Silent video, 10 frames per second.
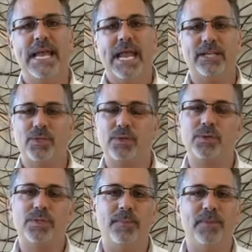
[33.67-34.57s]
It's also
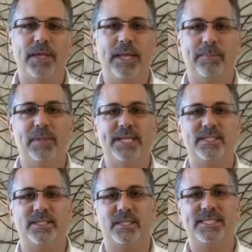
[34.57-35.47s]
something in a place
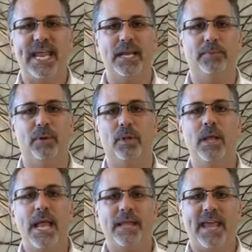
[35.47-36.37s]
that's attainable.
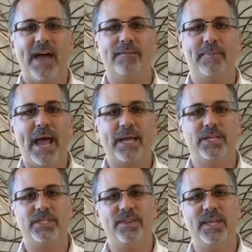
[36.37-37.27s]
They have a
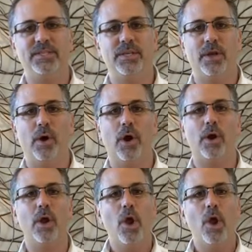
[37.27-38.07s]
package and things that are